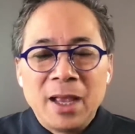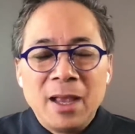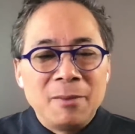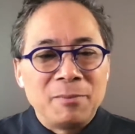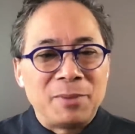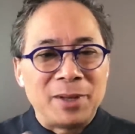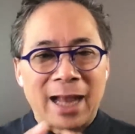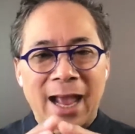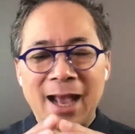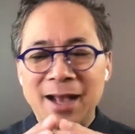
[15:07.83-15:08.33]

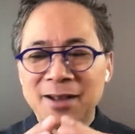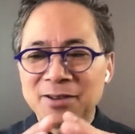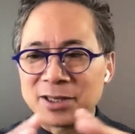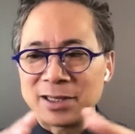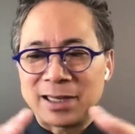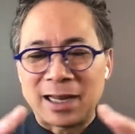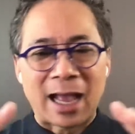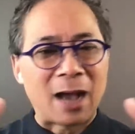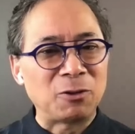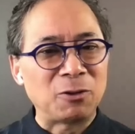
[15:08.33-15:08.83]
but as
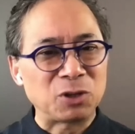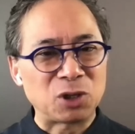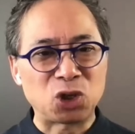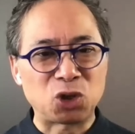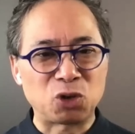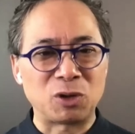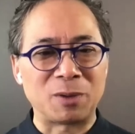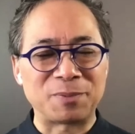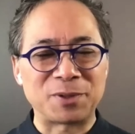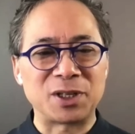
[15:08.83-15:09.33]
it
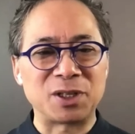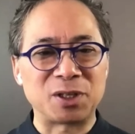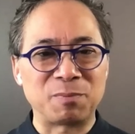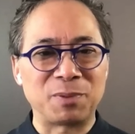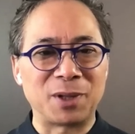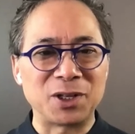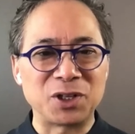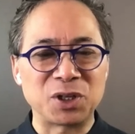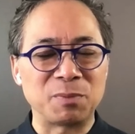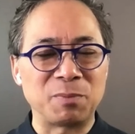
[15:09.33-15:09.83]
outstrips its
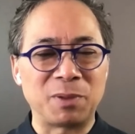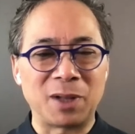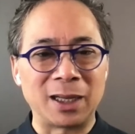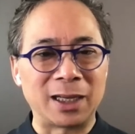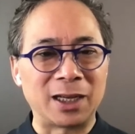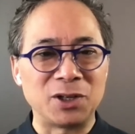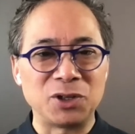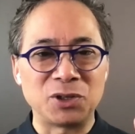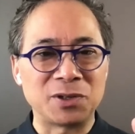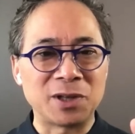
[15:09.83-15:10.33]
blood supply,
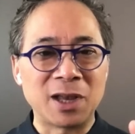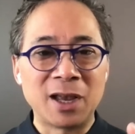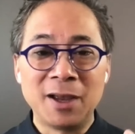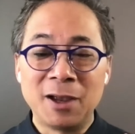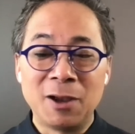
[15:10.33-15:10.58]
because